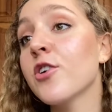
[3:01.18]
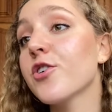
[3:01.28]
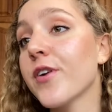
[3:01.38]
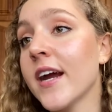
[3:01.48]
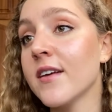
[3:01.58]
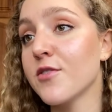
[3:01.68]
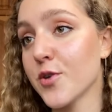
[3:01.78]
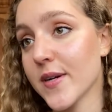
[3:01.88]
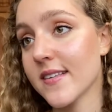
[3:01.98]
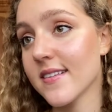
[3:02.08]
creative
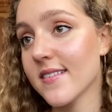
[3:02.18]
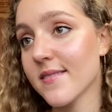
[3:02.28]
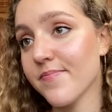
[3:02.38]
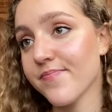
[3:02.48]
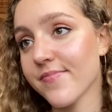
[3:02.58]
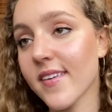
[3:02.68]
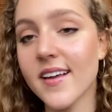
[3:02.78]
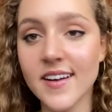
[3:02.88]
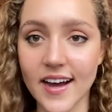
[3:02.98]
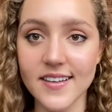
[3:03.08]
choices.
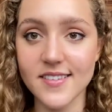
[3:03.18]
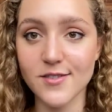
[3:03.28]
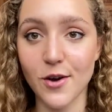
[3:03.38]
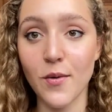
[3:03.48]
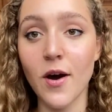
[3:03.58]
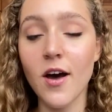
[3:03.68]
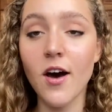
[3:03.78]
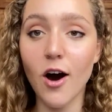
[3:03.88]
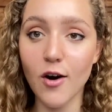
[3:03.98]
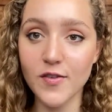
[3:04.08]
Nice. So
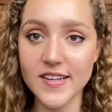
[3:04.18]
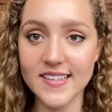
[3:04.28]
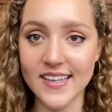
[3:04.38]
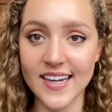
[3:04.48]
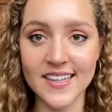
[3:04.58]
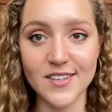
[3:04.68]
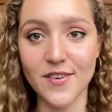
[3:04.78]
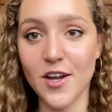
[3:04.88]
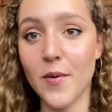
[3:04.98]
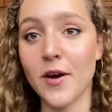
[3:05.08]
obviously in this
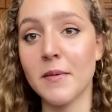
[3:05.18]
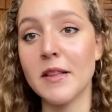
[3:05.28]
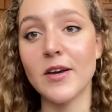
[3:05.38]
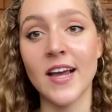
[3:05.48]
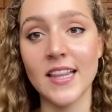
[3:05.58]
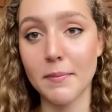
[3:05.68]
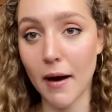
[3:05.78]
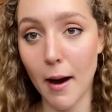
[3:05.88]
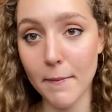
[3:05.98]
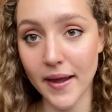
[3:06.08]
video we're going to be looking at the
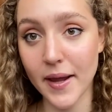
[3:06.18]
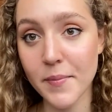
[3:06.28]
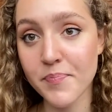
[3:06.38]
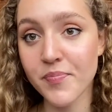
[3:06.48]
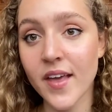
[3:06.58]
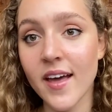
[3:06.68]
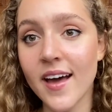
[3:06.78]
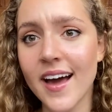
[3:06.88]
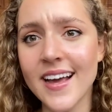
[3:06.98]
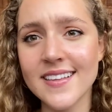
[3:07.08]
part B.
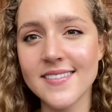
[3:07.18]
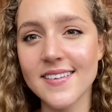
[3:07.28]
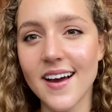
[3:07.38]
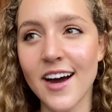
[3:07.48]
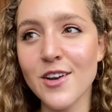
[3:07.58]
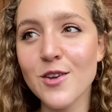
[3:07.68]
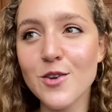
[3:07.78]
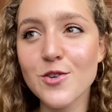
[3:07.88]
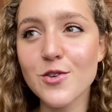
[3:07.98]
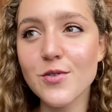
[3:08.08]
It's
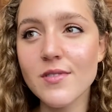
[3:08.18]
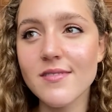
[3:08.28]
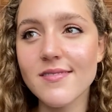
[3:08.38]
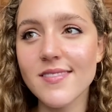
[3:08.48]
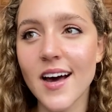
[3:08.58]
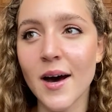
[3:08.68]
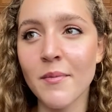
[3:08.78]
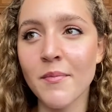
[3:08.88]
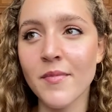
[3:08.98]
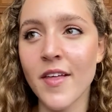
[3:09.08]
unusual
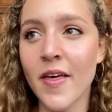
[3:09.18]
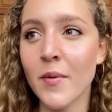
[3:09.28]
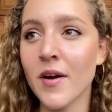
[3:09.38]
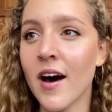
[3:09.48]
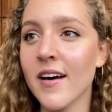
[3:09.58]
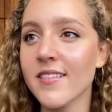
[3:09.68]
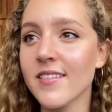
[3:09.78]
that they would ask